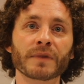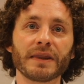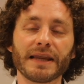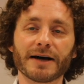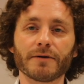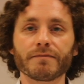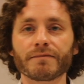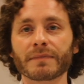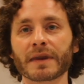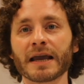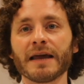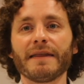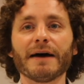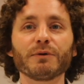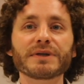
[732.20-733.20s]
Now,
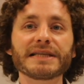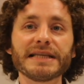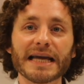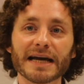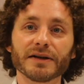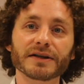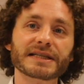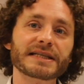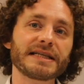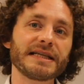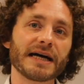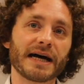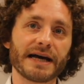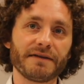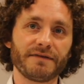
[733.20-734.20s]
that was the
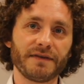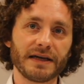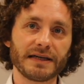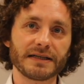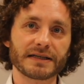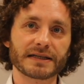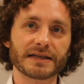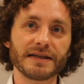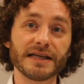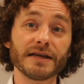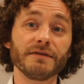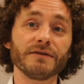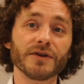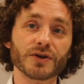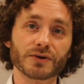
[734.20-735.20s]
LCI phase, the
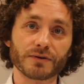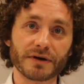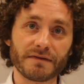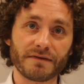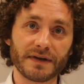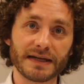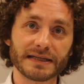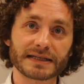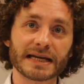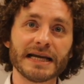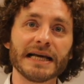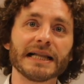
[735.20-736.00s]
inventory phase.